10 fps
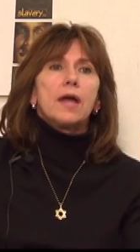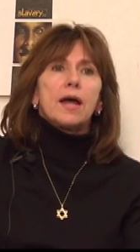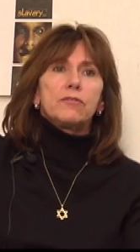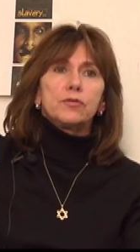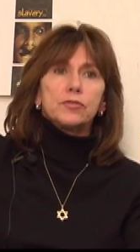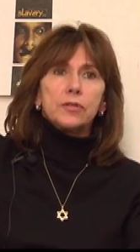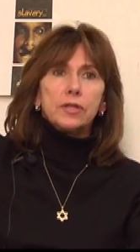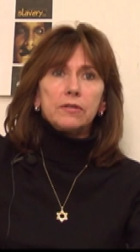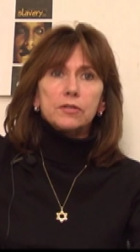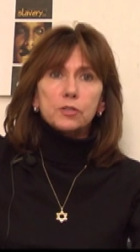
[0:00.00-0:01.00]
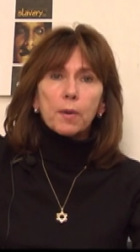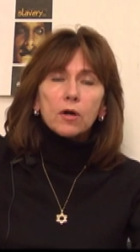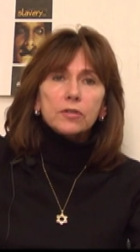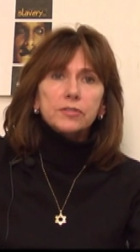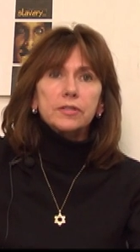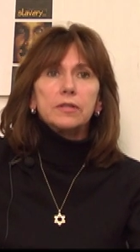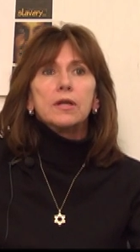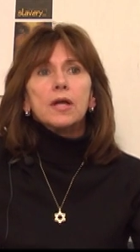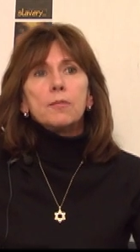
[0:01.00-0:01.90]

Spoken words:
Have you seen this person?